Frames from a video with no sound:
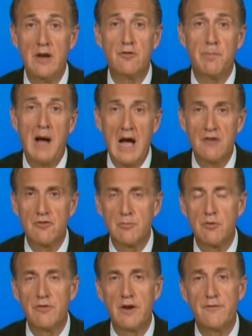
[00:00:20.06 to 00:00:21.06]
it is
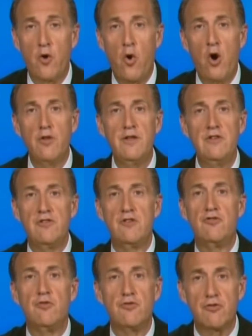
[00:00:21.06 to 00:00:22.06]
possible that if all these
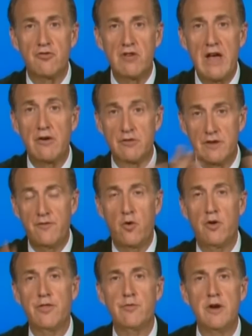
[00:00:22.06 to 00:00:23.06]
issues are settled, if
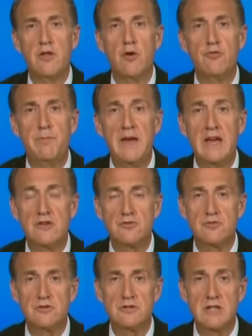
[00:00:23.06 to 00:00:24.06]
all three of those big
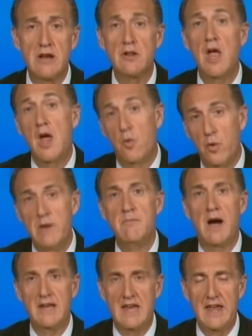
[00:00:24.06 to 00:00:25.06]
issues are settled, we
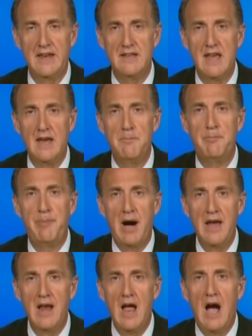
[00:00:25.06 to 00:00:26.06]
might get a date.
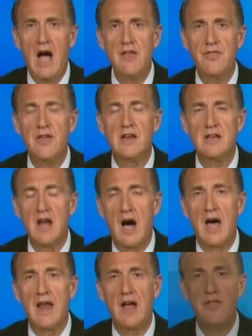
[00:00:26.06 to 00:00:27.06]
But I think
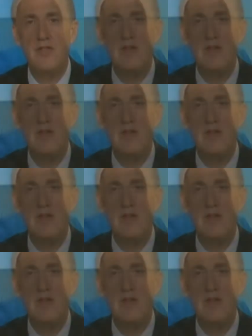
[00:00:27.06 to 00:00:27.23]
not. I